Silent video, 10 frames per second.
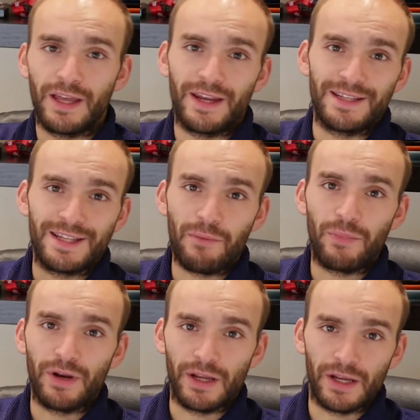that is
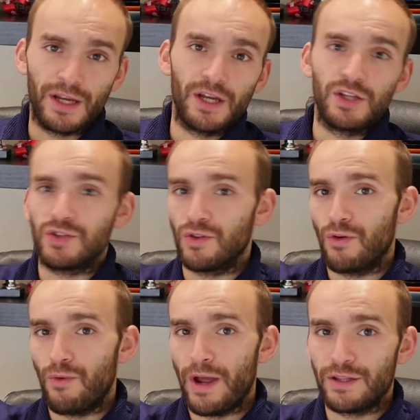happening to
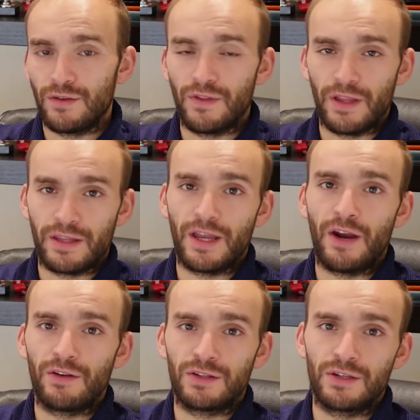the right of that
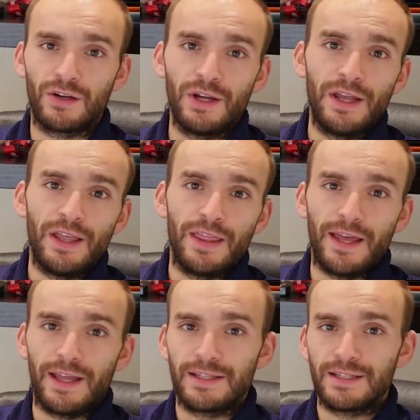character,
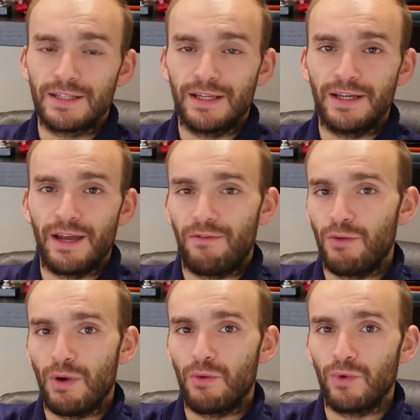that
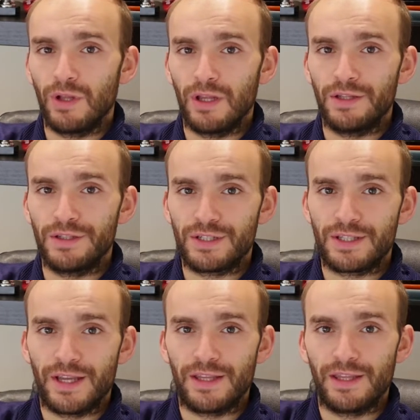everyone will
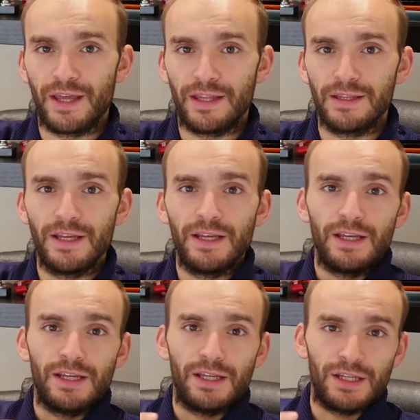understand that
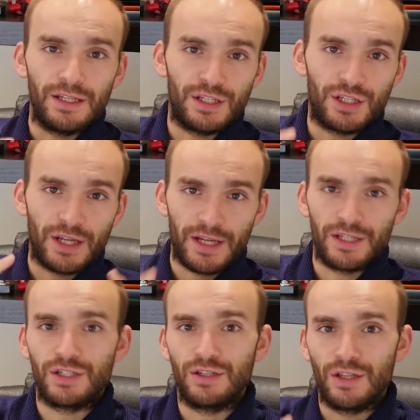he
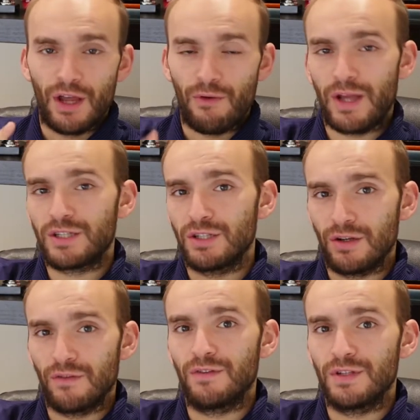changed the direction
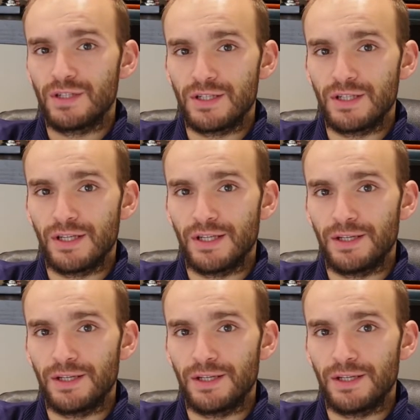of his